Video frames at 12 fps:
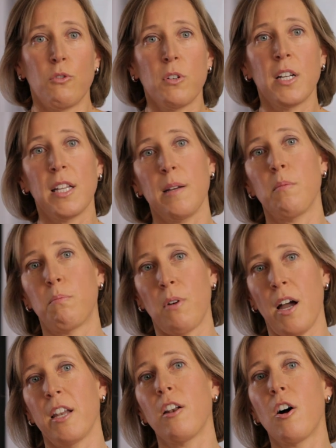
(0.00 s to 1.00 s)
really
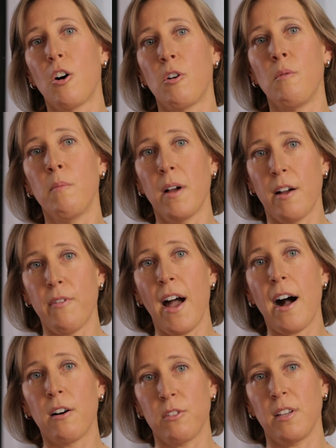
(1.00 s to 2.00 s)
brought it home of
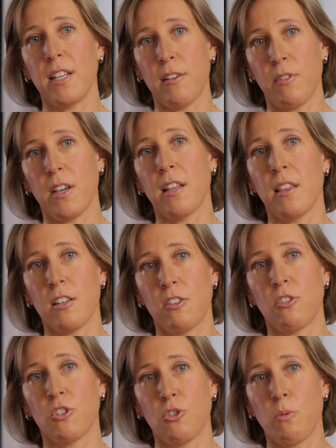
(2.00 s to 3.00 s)
how significant this
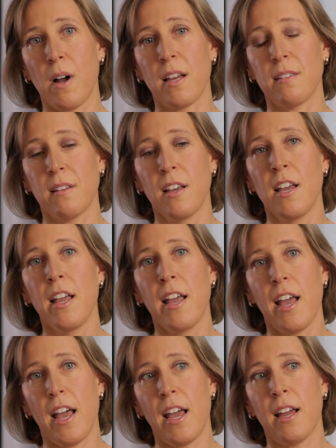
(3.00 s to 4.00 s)
search was.
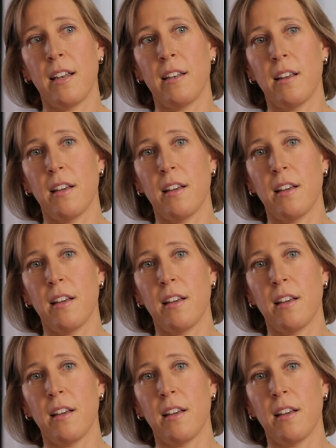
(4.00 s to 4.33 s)
And